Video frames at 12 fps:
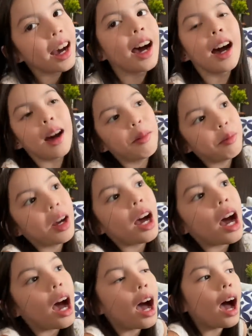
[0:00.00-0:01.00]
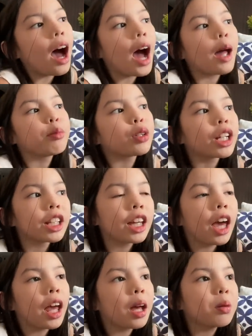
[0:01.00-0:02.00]
I played
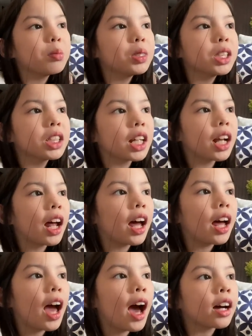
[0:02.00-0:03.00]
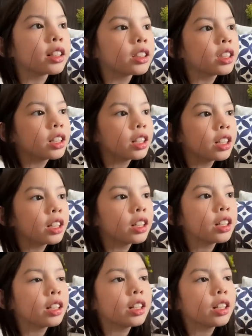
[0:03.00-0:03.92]
games and I acted.